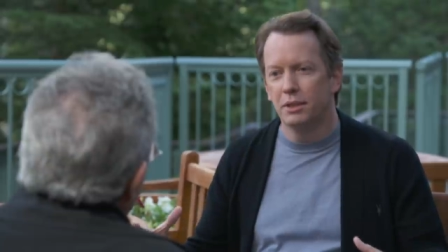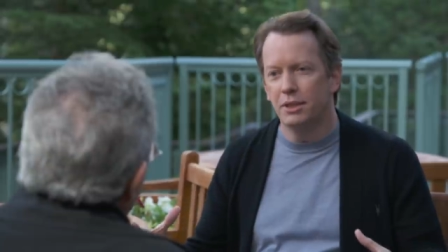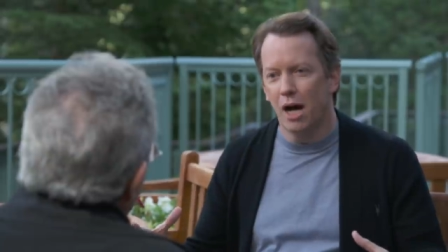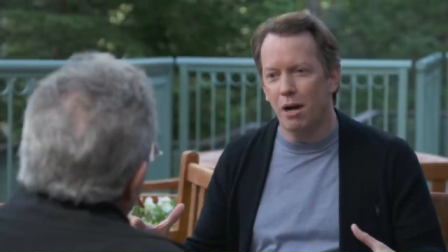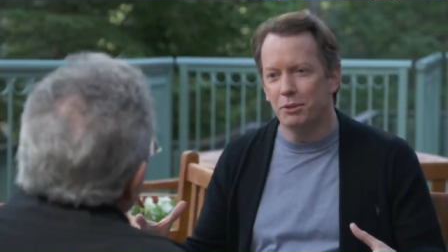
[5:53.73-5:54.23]

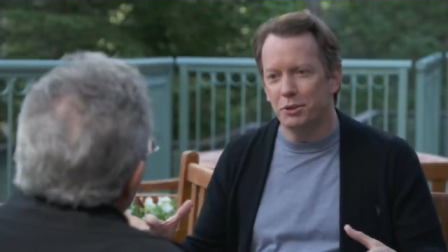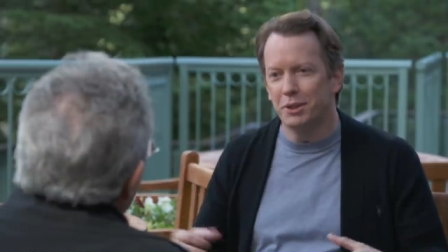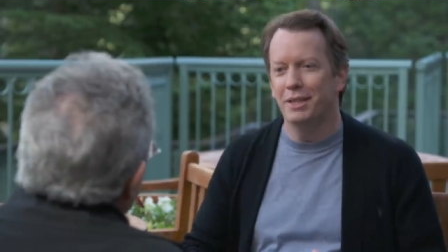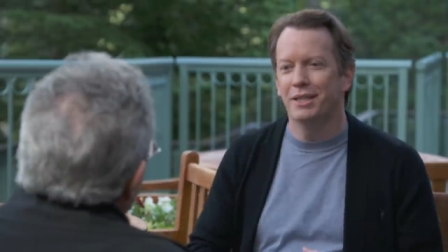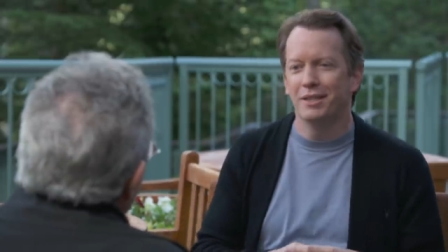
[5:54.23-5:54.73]

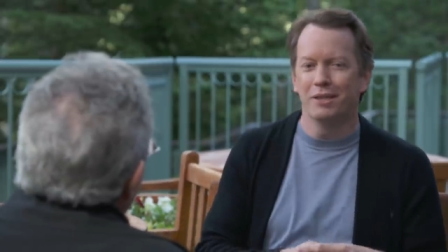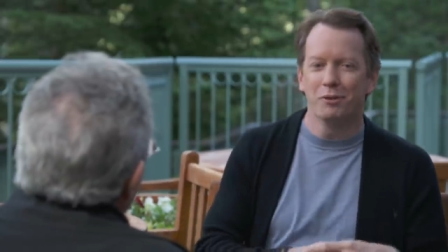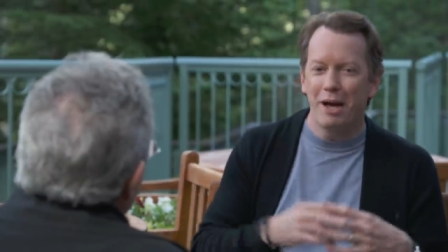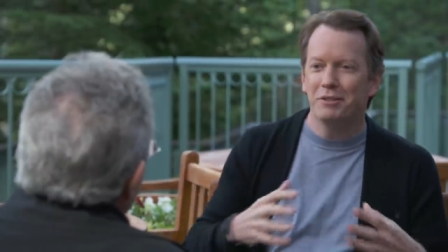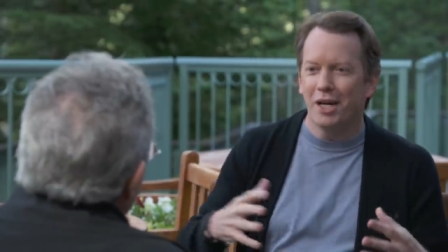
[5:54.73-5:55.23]
geometry in the
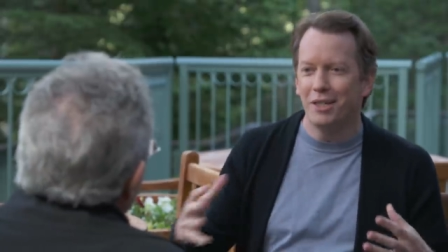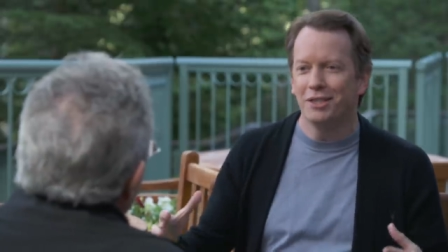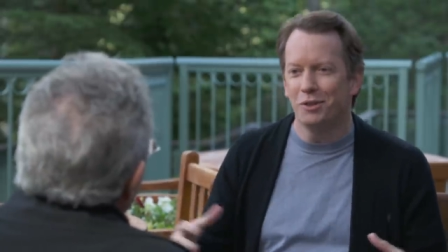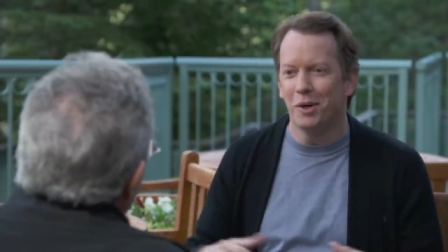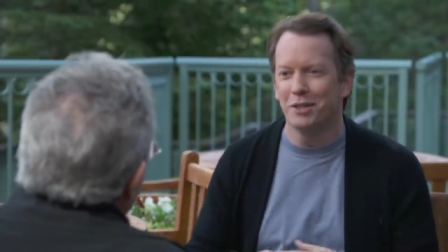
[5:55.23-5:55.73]

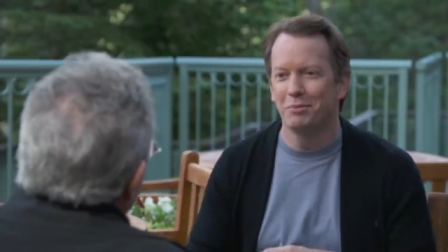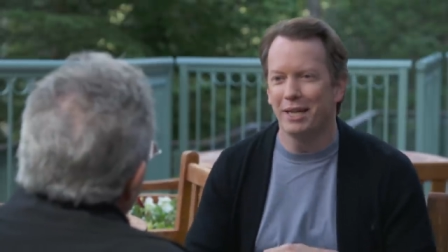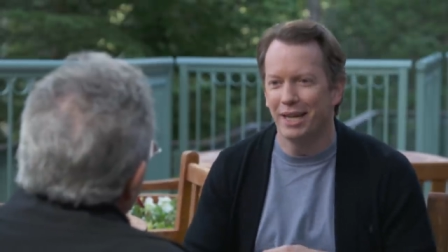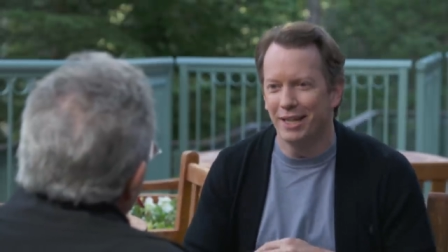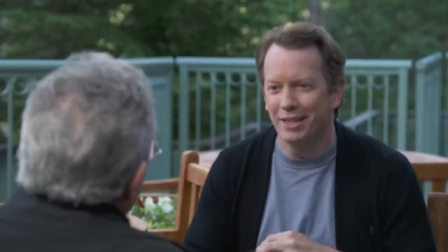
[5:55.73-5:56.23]
gravitizing quantum
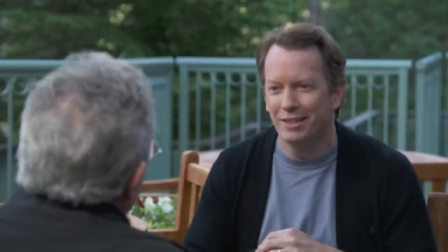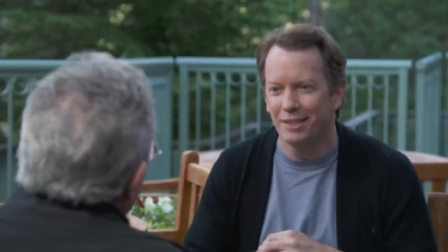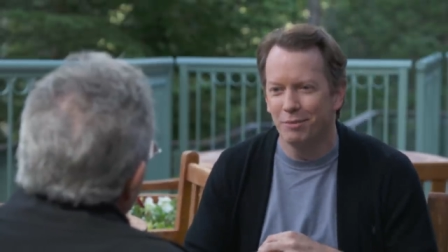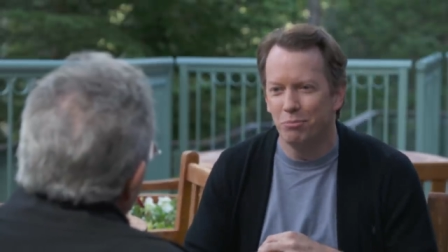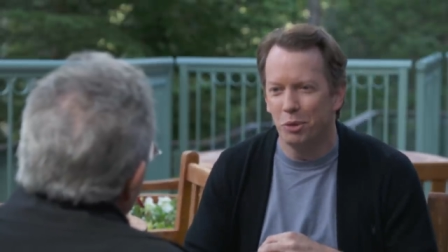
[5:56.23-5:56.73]

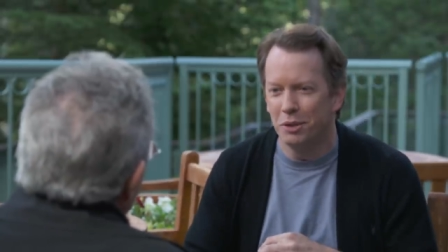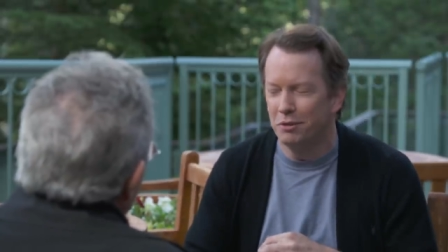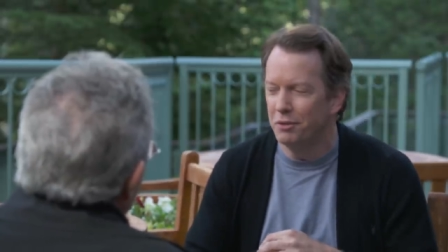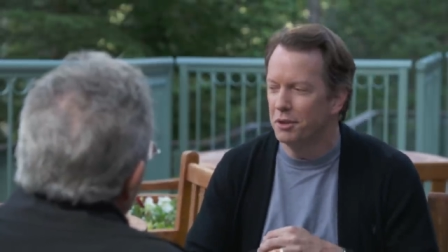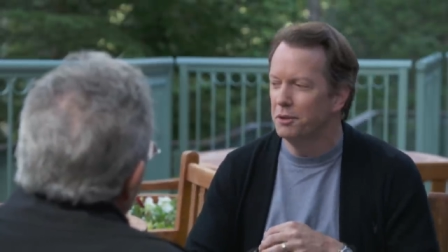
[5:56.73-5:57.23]
mechanics point
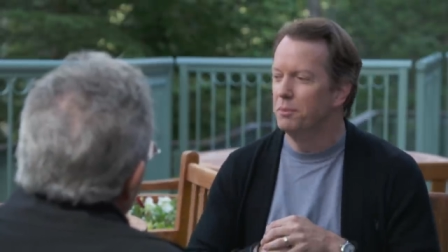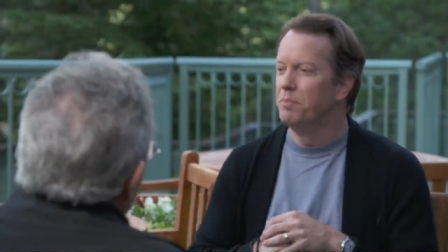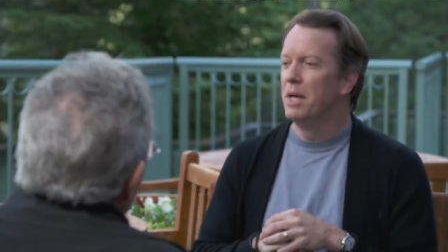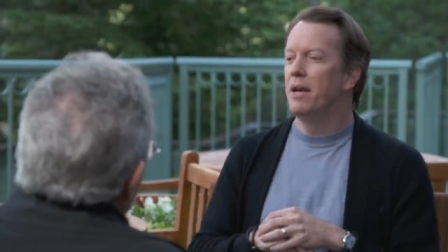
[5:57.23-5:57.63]
of view.